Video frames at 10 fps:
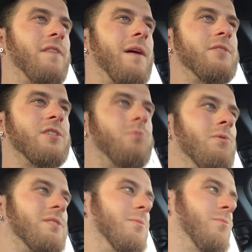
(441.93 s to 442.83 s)
I just
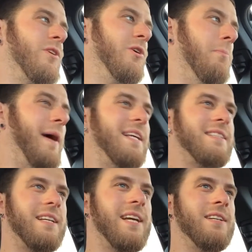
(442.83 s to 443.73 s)
want some real bass
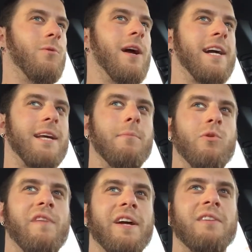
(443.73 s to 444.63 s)
again to where I can
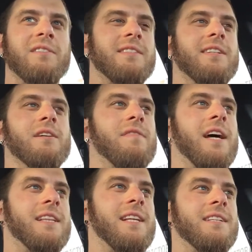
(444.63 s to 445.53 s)
move air and stuff.
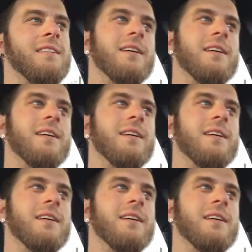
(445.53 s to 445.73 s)
Like the